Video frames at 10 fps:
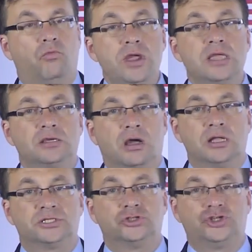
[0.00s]
We at the
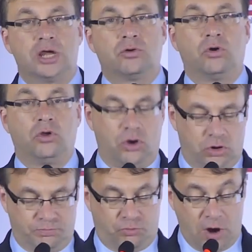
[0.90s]
Consul General
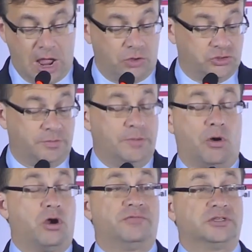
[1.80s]
are proud to be
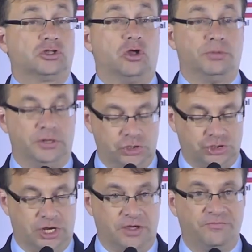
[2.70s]
part of this global
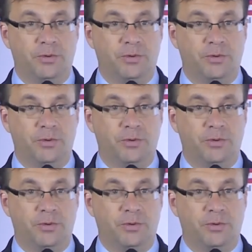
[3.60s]
initiative,